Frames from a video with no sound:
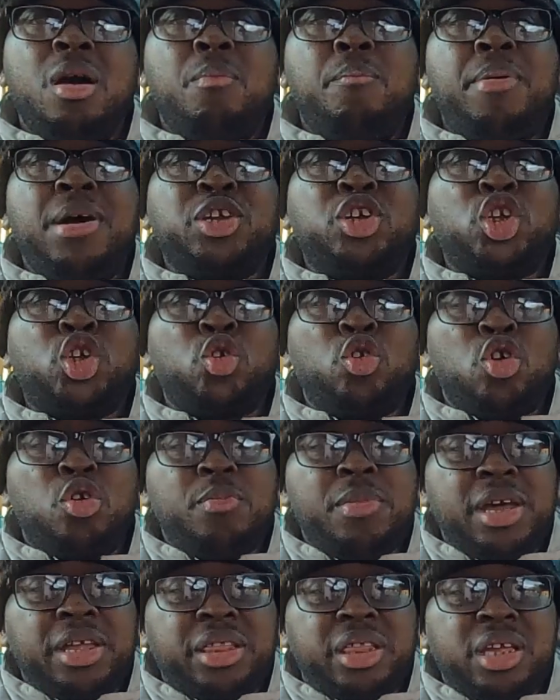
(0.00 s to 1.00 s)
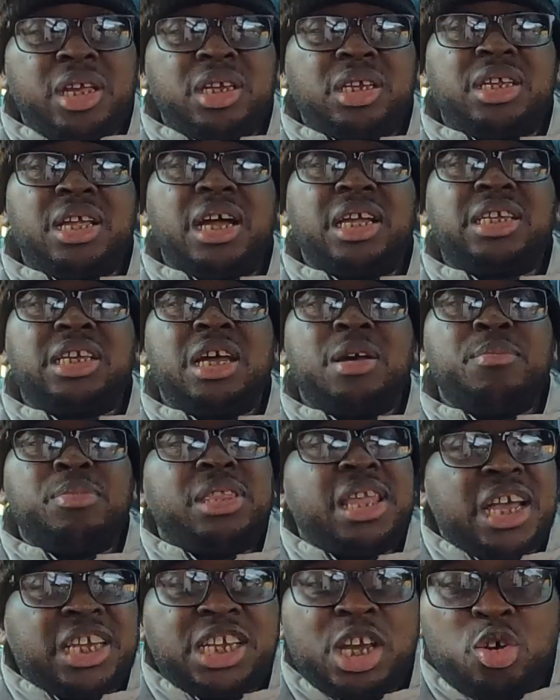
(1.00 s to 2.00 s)
But just want to make things that, uh,
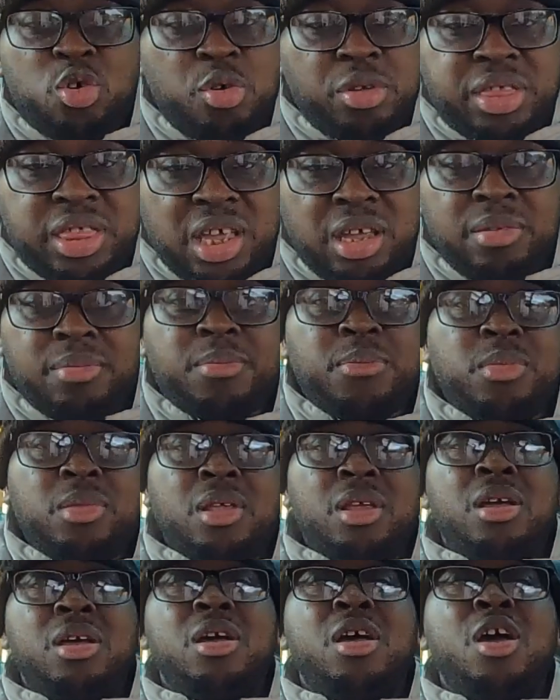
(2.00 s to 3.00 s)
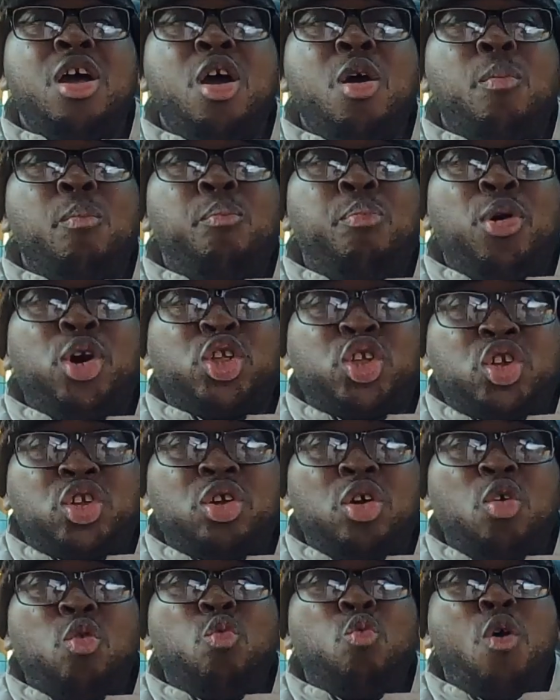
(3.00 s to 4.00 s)
that's a good thing.
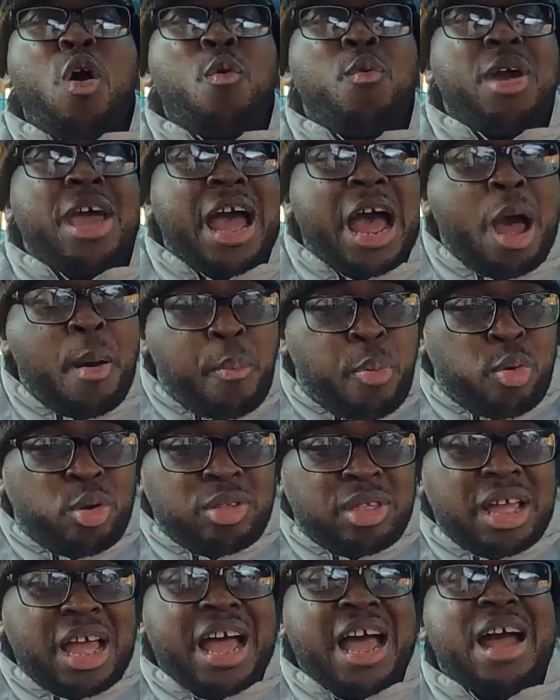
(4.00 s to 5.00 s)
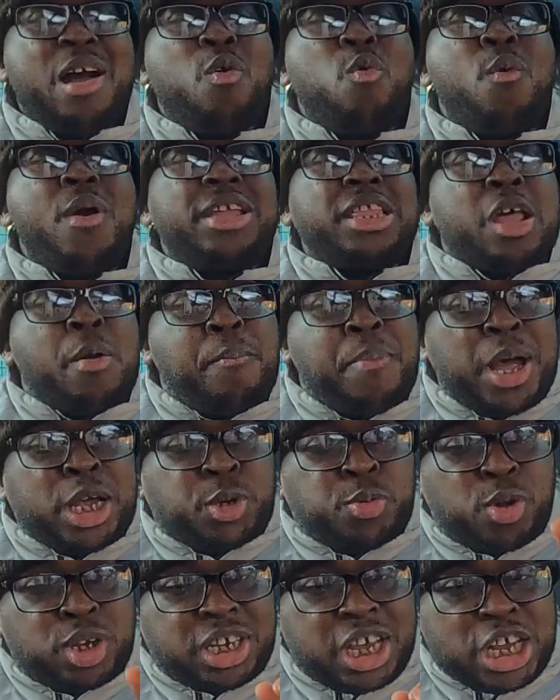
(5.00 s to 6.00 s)
But what will happen when the
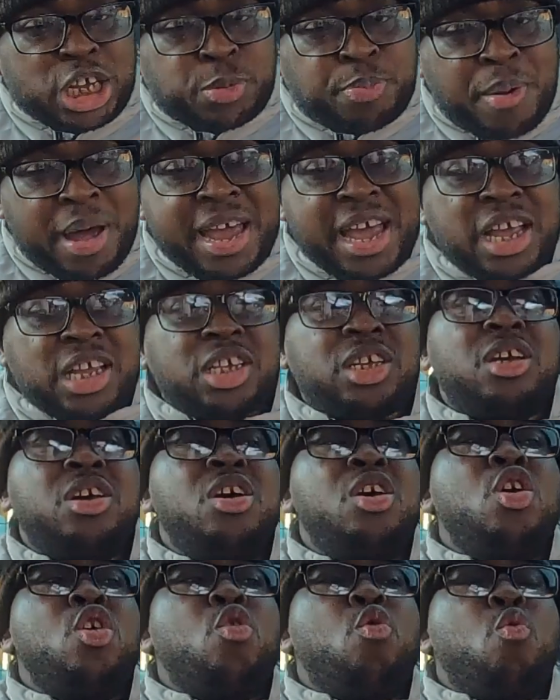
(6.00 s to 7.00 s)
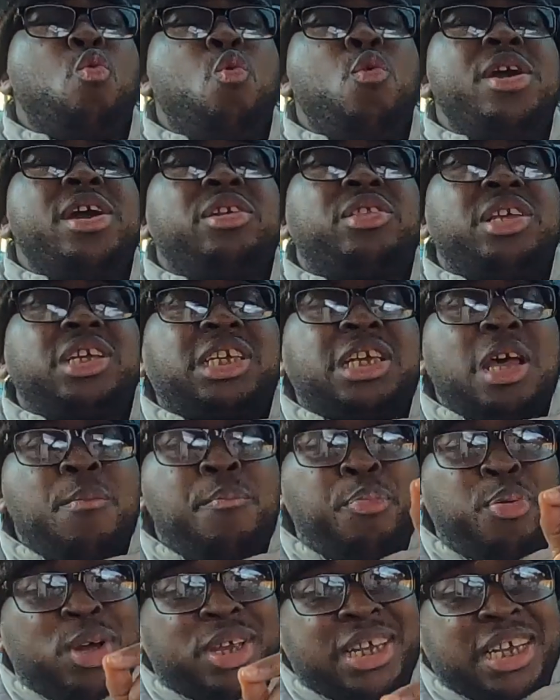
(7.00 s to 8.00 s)
passport expires? Will the
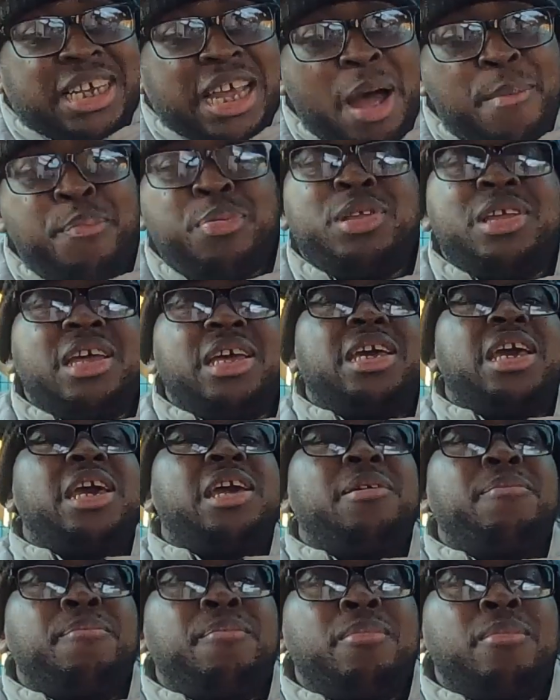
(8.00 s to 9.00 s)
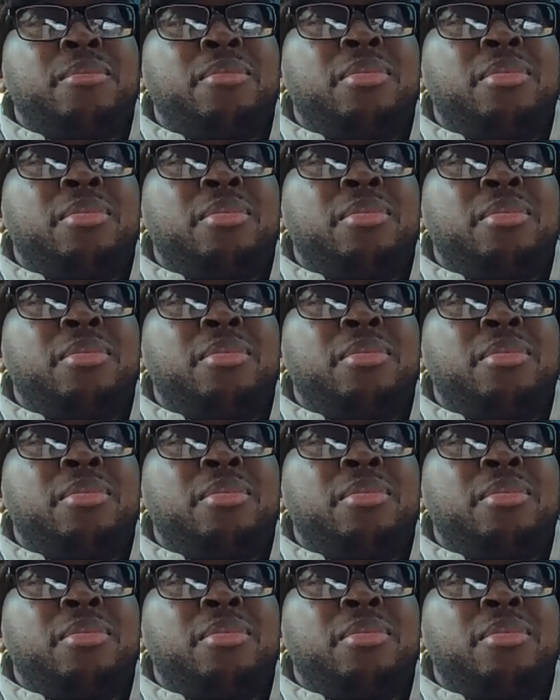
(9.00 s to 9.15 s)
same process happen again?